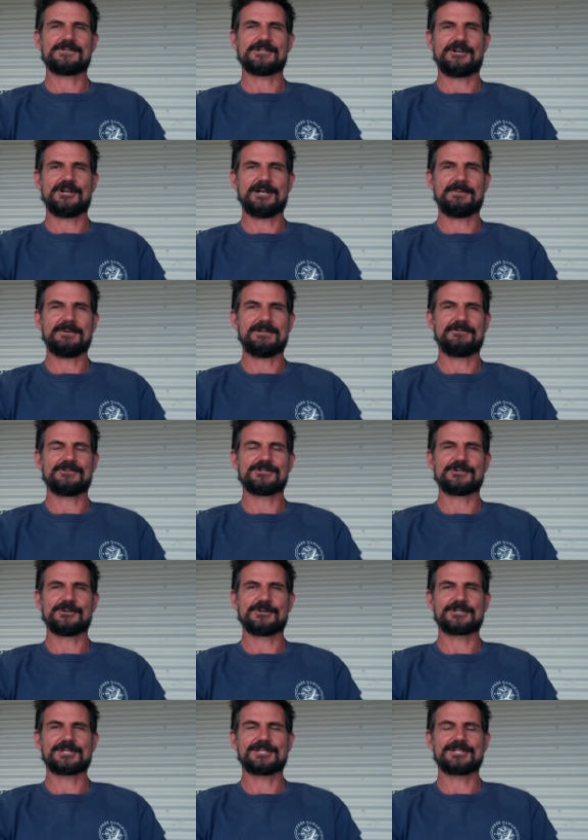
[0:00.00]
of time and
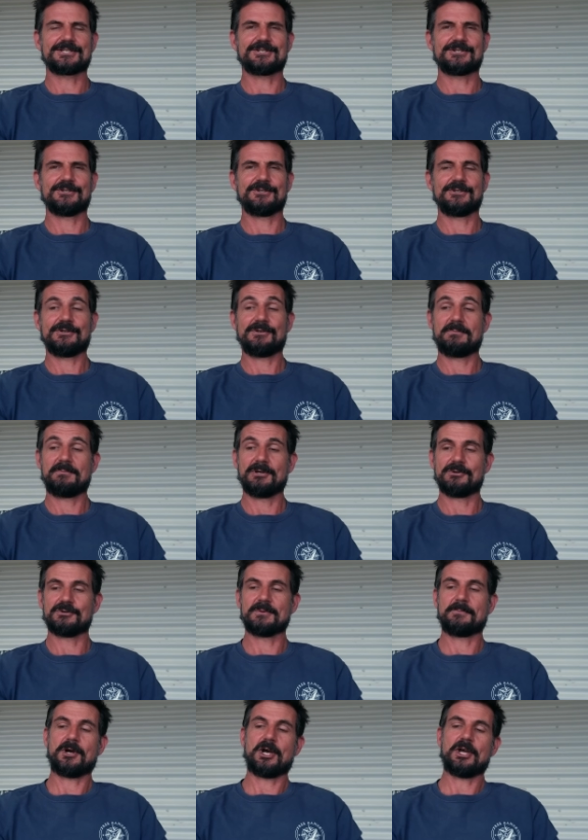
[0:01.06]
resources to
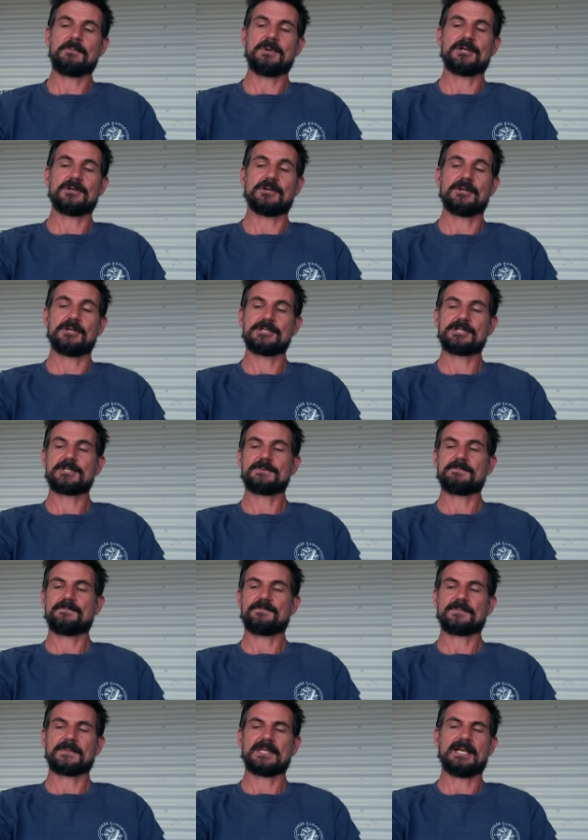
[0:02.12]
build a boat because,
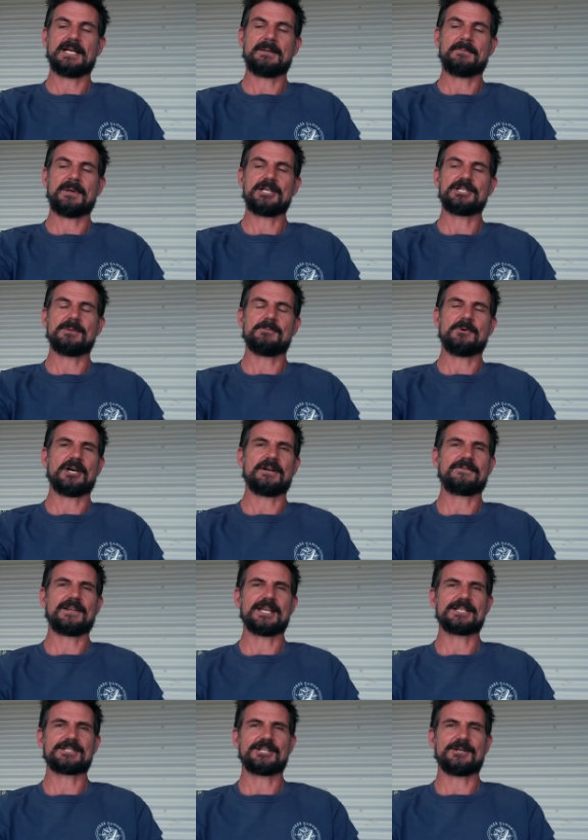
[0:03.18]
as you might
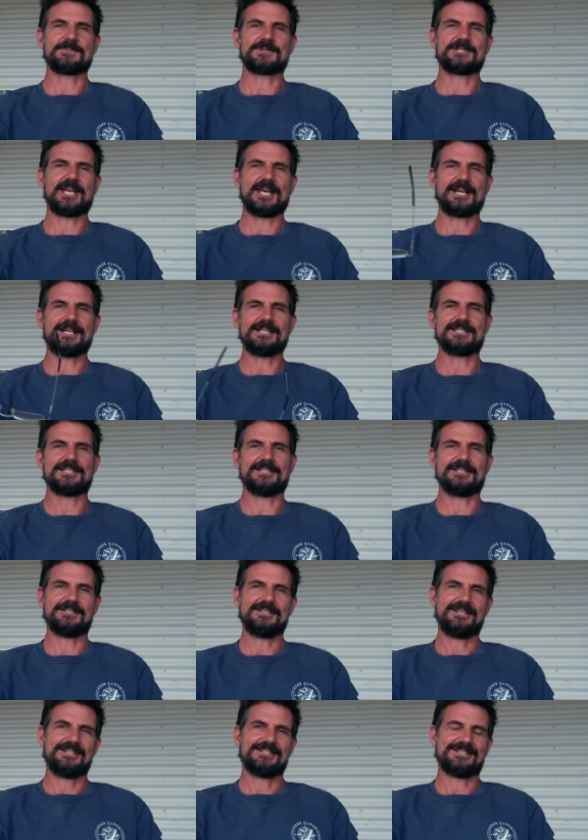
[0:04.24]
have guessed, I'm starting
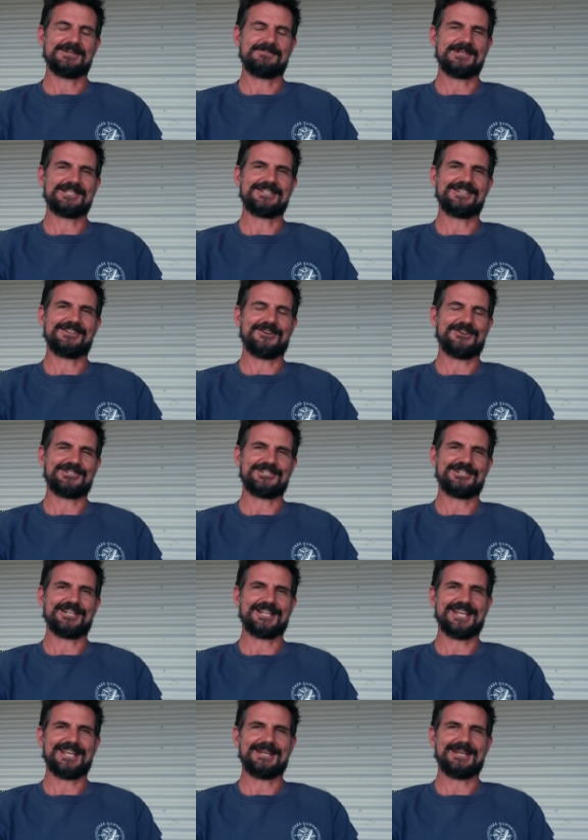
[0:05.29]
to miss the ocean